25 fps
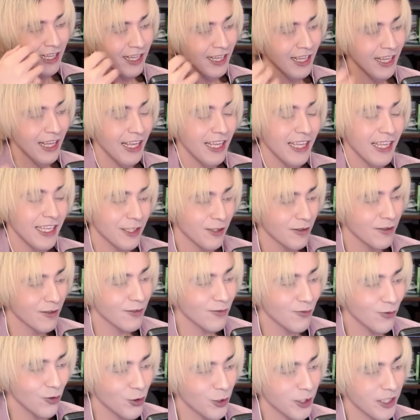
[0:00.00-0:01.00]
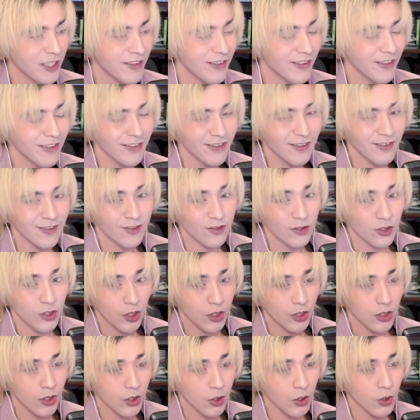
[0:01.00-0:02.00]
Hannah's voice is
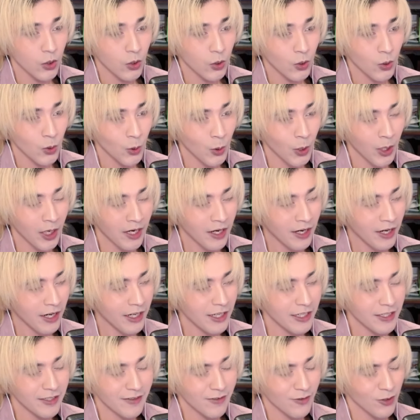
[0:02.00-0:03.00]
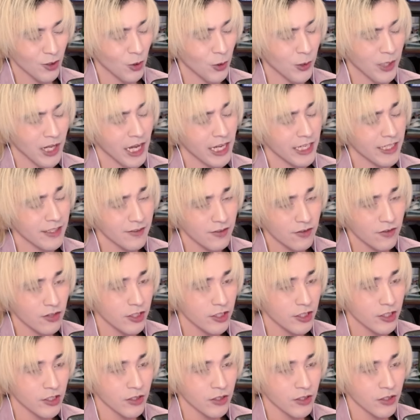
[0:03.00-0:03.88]
so nice too.